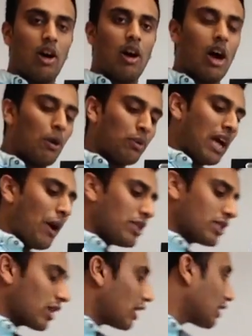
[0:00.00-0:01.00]
I will now
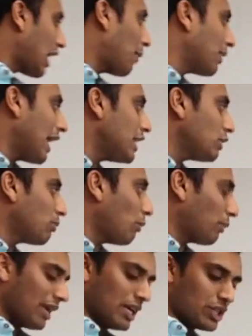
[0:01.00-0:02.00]
discuss how an aging
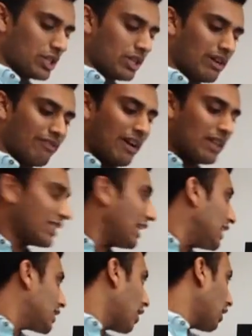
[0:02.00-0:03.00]
population affects the
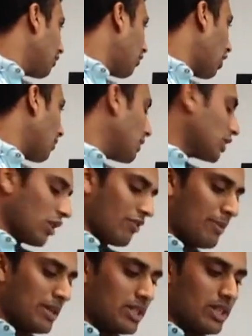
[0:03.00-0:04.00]
internal environment of a
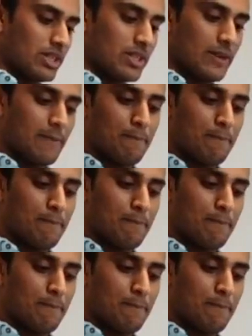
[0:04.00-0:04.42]
business.